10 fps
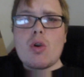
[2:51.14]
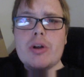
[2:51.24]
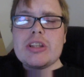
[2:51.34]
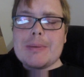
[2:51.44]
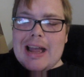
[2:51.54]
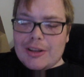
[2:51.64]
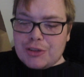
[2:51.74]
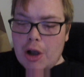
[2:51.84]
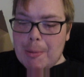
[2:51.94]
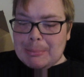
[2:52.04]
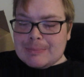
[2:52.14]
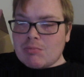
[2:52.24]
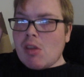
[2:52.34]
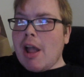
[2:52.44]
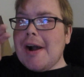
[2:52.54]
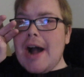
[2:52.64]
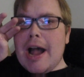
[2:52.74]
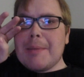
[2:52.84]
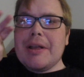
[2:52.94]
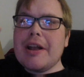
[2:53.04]
What's up, guys? So,
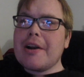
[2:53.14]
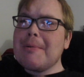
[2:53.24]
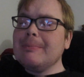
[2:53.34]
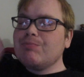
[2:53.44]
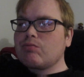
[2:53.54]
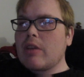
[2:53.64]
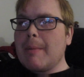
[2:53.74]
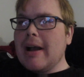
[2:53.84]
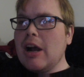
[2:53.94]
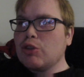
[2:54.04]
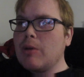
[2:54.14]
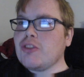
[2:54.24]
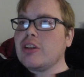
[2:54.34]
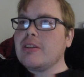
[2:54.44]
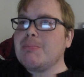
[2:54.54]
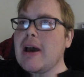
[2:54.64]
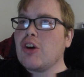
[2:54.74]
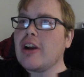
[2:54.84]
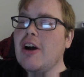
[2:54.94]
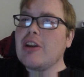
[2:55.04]
I am here in my house watching
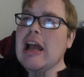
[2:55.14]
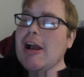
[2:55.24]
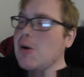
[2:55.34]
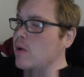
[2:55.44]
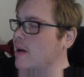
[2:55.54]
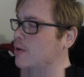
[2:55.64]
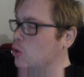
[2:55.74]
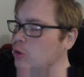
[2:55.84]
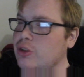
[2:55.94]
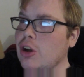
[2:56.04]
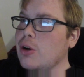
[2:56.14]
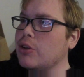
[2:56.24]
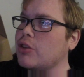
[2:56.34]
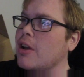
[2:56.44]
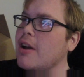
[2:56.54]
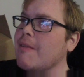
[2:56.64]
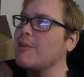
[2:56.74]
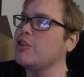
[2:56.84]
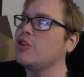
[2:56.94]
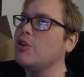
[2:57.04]
Battleground. We have Usos
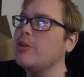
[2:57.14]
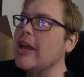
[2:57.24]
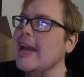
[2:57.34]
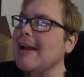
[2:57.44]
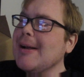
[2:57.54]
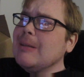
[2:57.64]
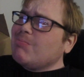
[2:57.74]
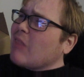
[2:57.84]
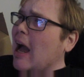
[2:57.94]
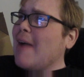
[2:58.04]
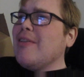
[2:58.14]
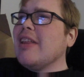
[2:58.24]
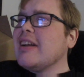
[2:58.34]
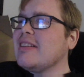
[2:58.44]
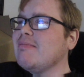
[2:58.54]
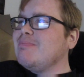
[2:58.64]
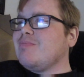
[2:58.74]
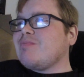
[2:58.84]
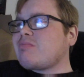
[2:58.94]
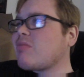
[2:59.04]
versus New Day. I feel like
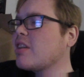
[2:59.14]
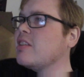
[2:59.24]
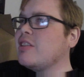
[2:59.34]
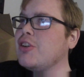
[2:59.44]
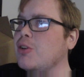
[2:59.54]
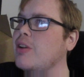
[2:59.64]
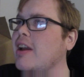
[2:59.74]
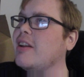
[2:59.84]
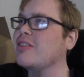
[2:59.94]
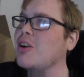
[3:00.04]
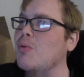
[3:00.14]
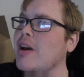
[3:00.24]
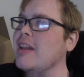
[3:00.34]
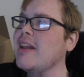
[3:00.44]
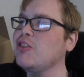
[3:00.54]
the New Day is going to win.